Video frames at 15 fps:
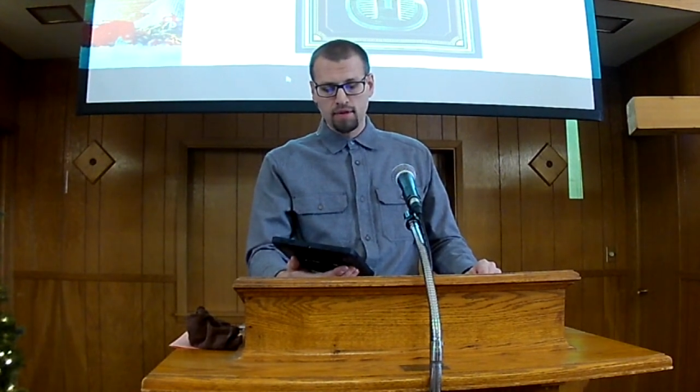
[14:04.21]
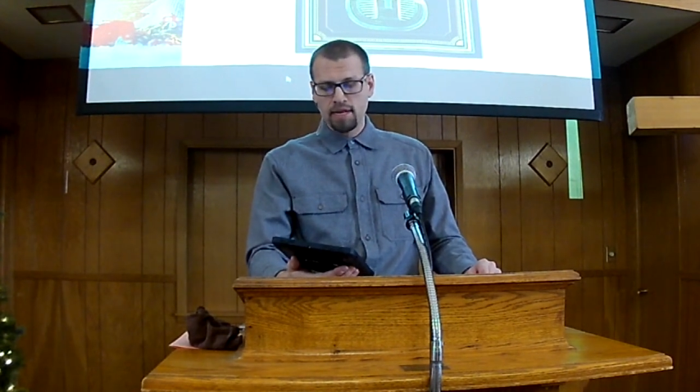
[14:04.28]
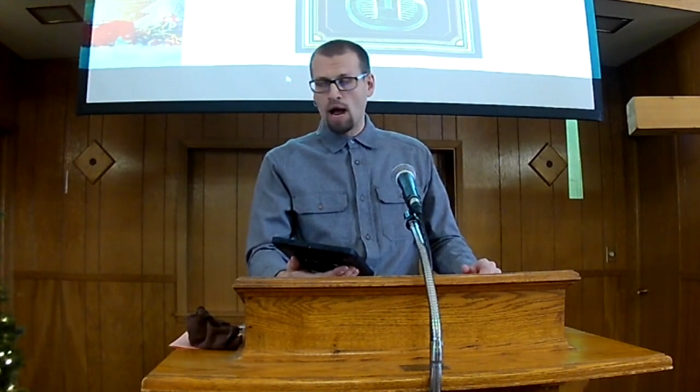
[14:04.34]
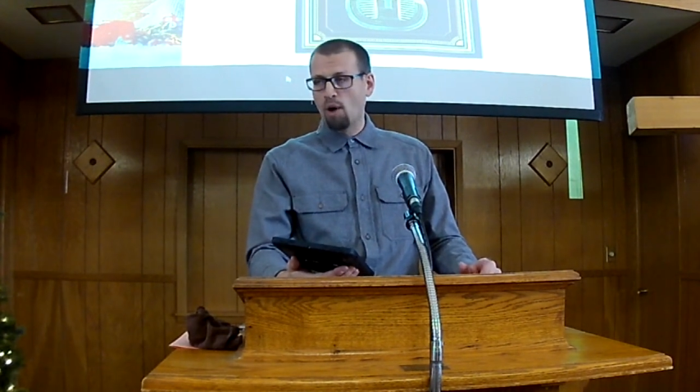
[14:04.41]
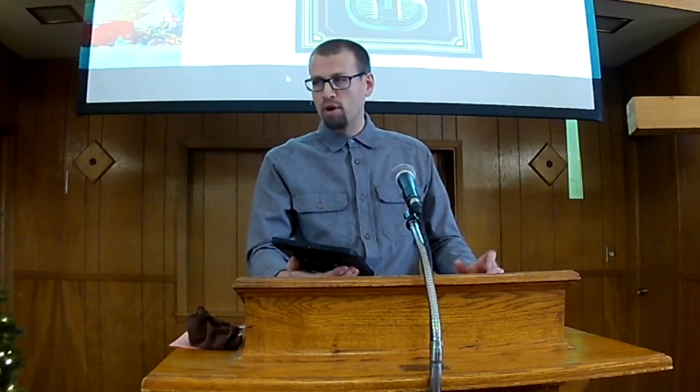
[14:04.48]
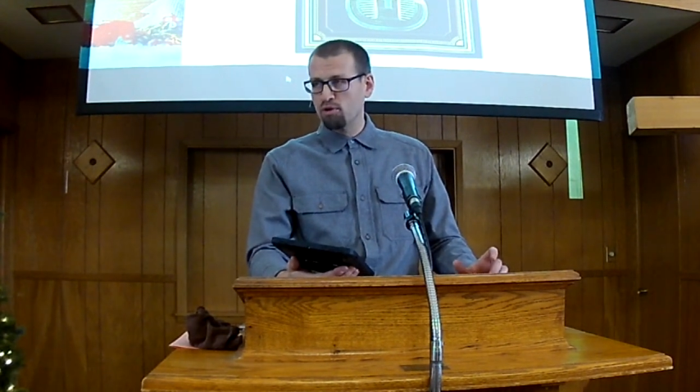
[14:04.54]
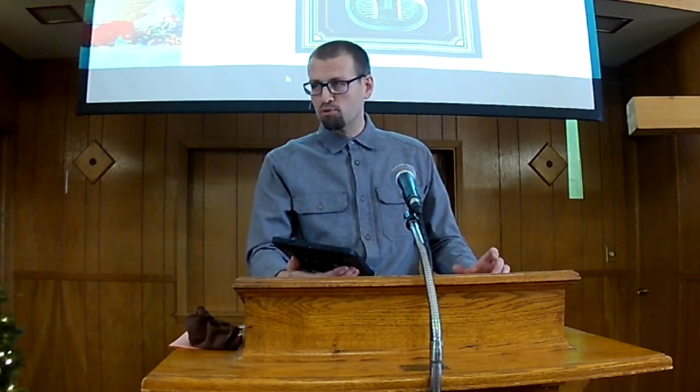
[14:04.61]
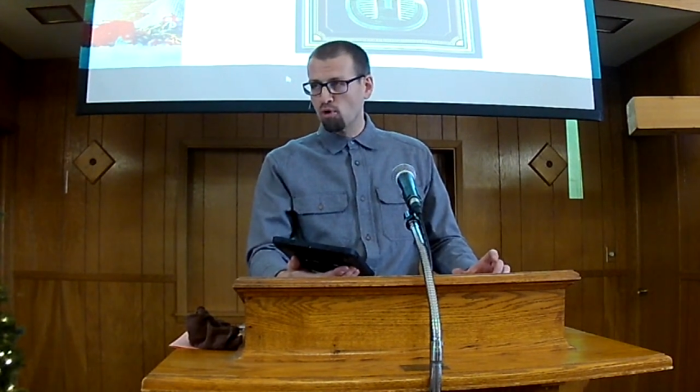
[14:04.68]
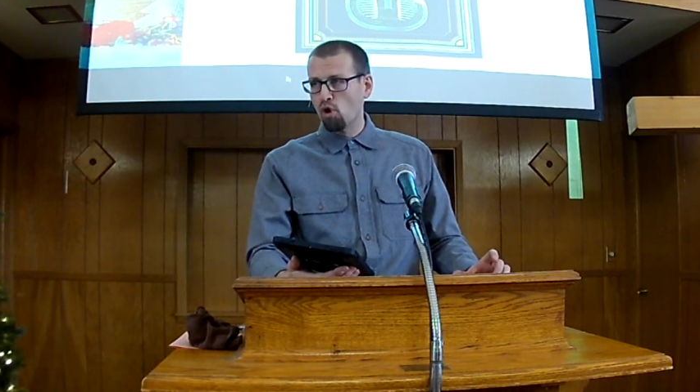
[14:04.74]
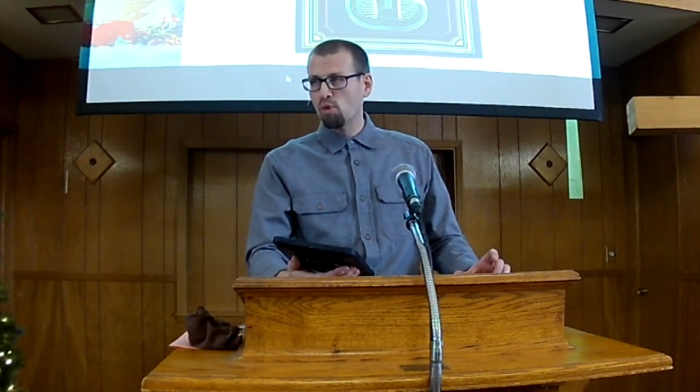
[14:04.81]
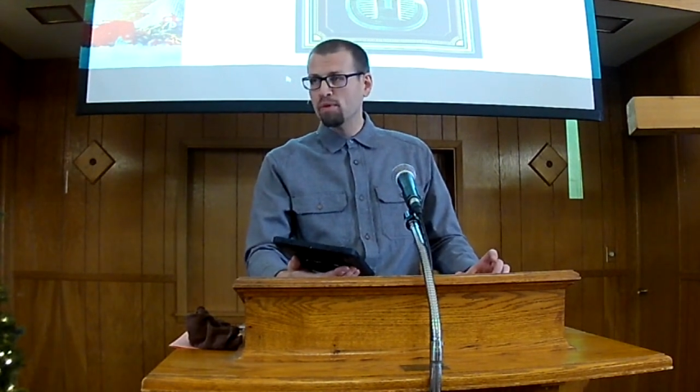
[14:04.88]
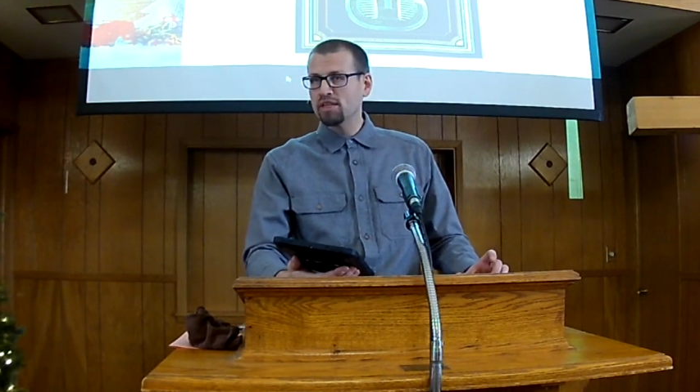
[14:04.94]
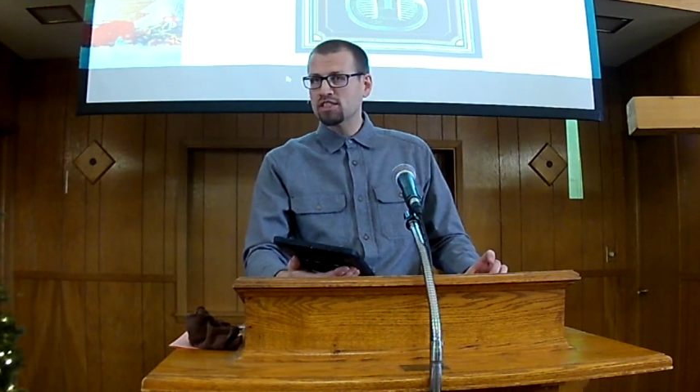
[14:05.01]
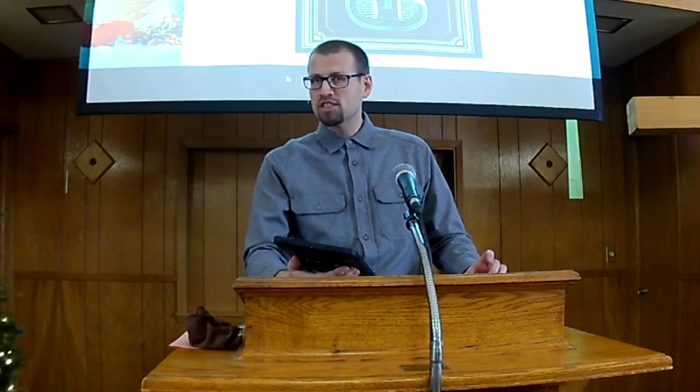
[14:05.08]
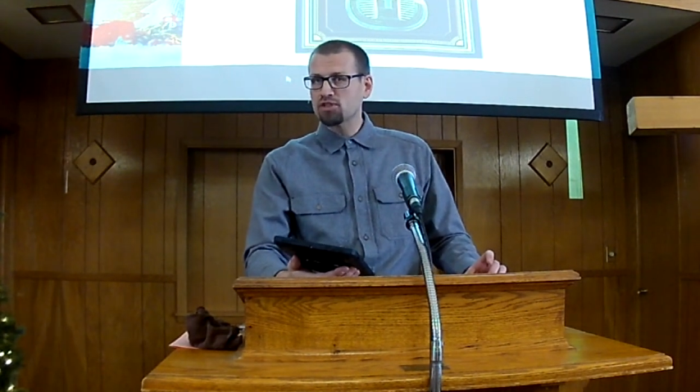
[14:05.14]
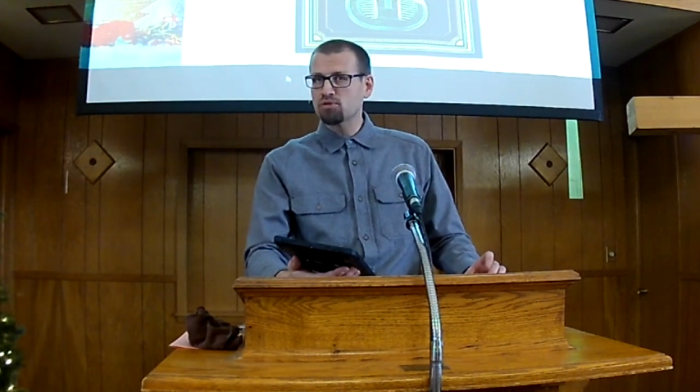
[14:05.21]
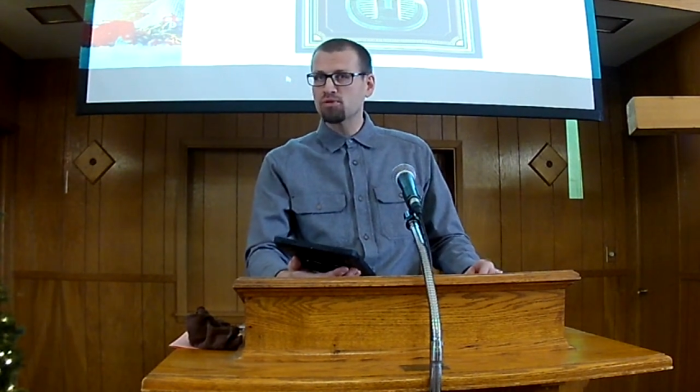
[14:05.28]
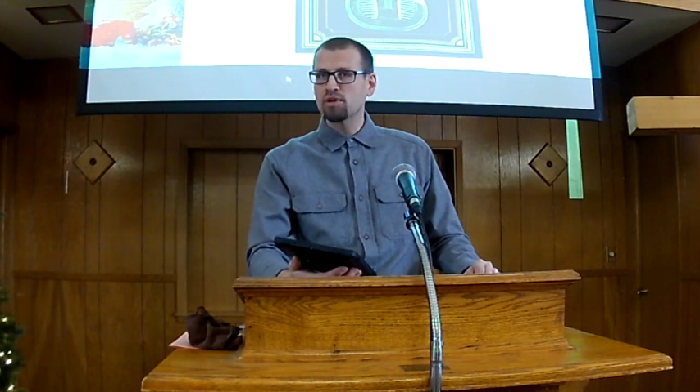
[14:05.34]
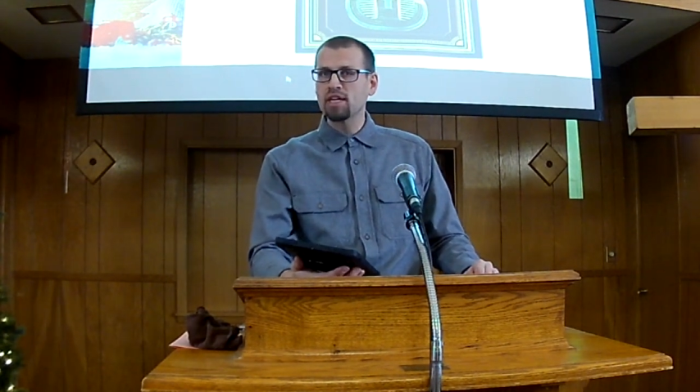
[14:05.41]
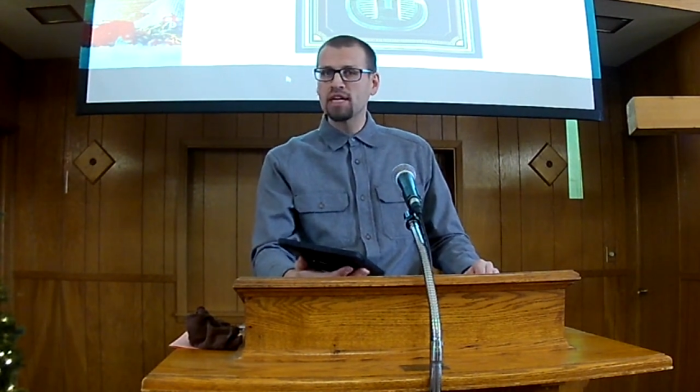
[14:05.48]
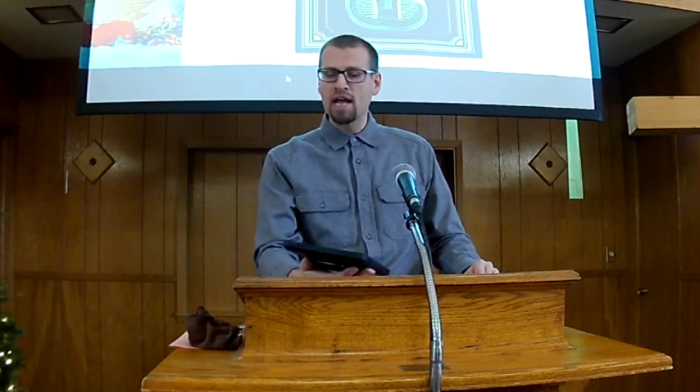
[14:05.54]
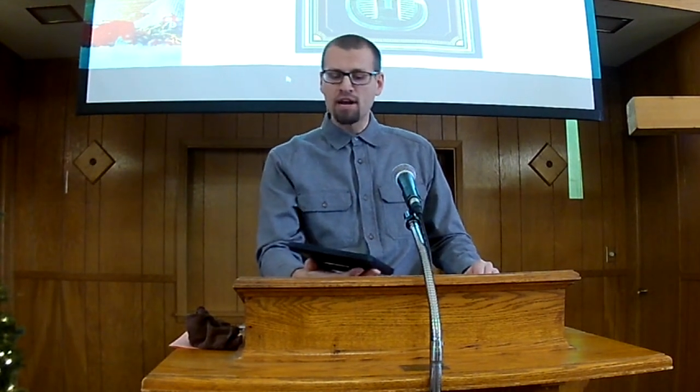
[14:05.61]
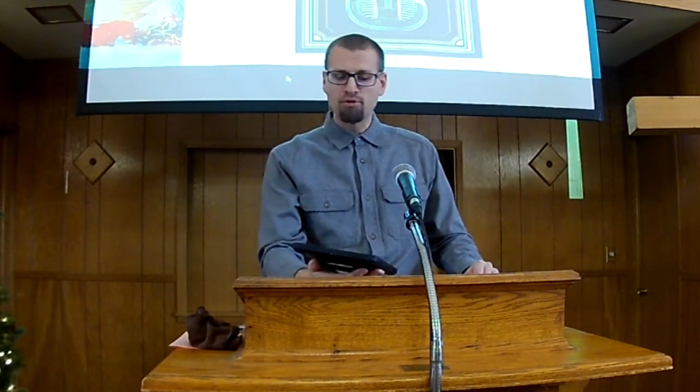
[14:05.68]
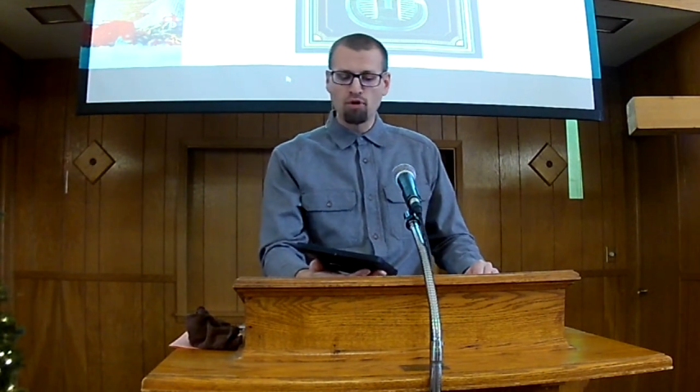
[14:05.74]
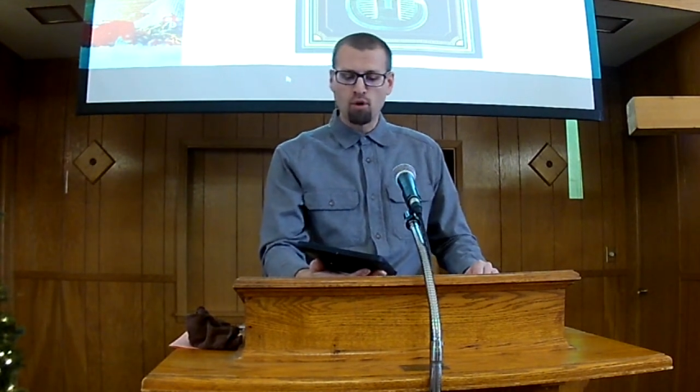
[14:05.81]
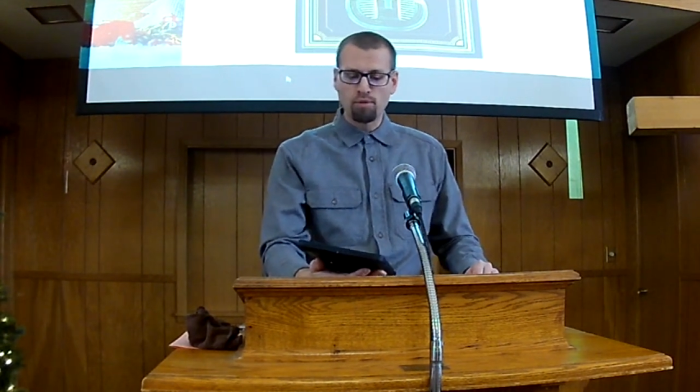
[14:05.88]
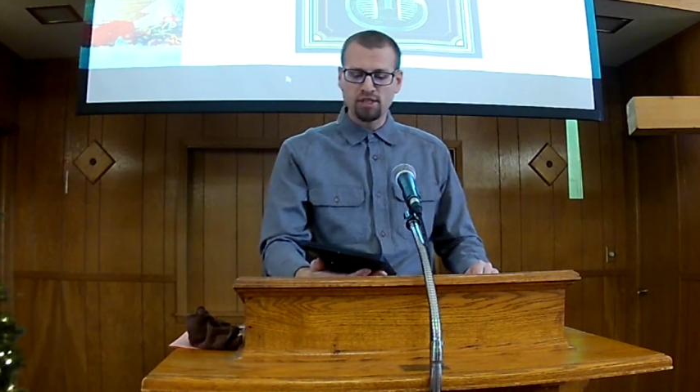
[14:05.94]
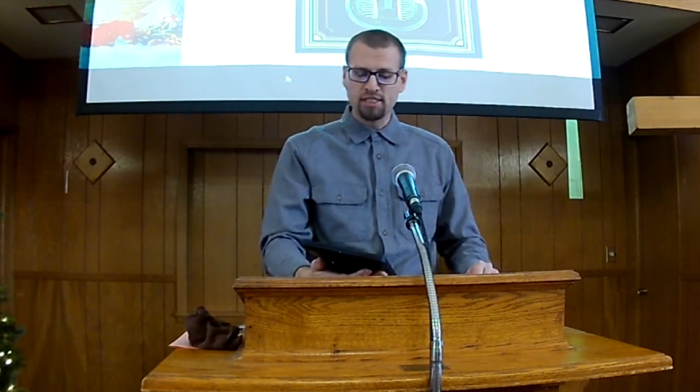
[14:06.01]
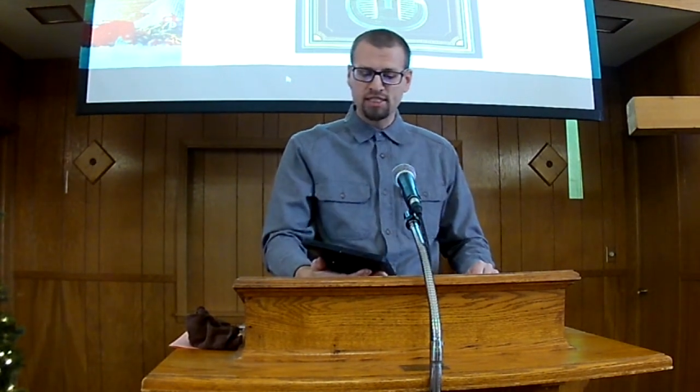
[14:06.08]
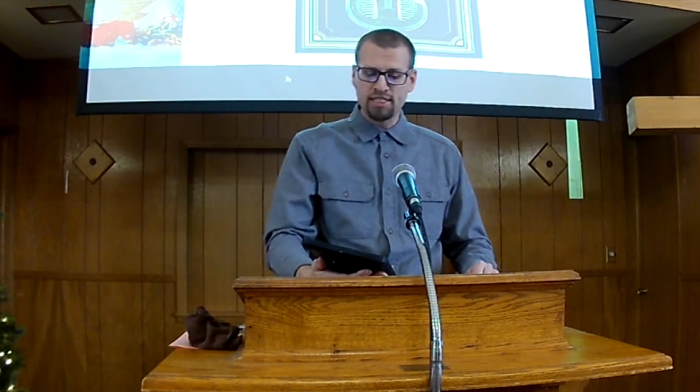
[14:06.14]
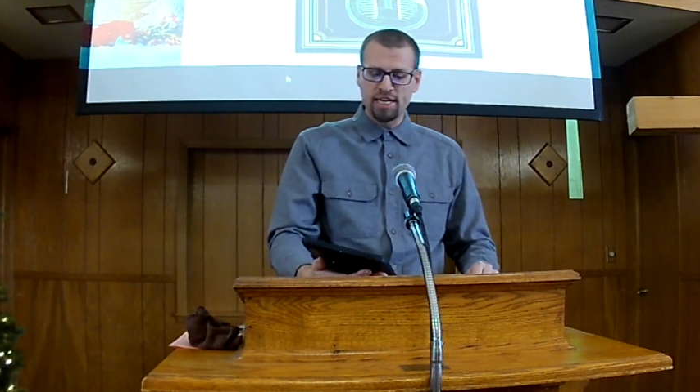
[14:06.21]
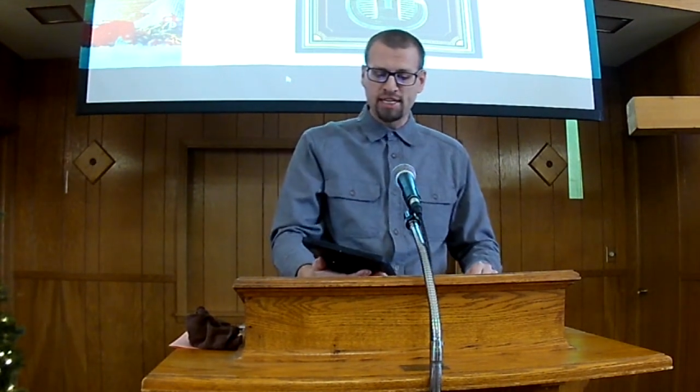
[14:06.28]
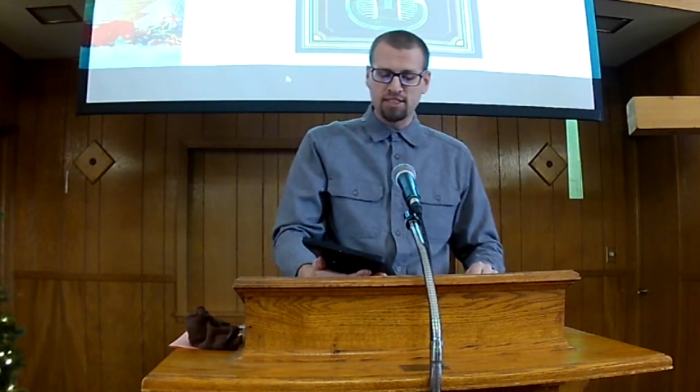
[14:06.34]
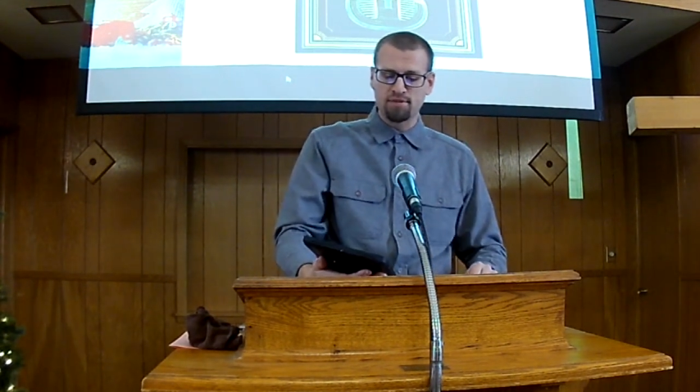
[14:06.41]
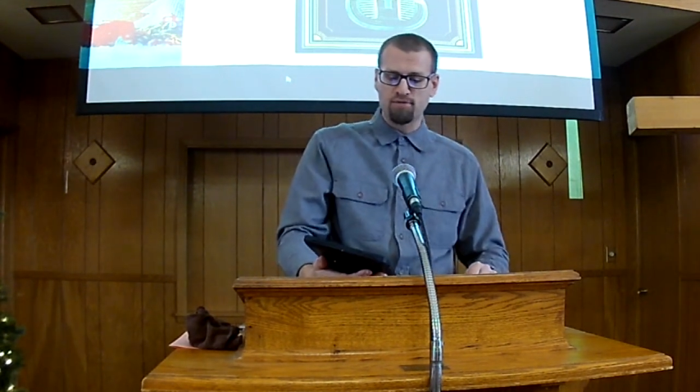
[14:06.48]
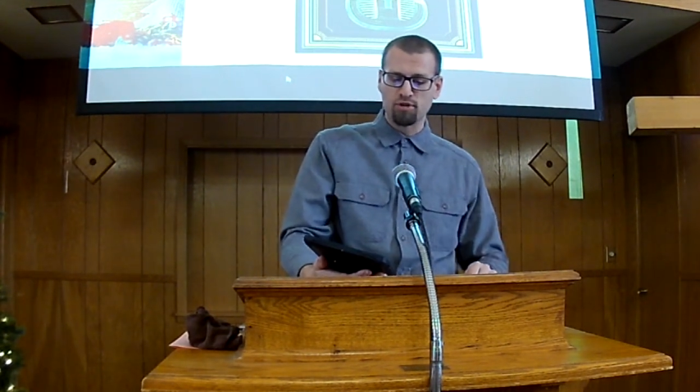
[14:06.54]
Now, in Romans 3 and Romans 6,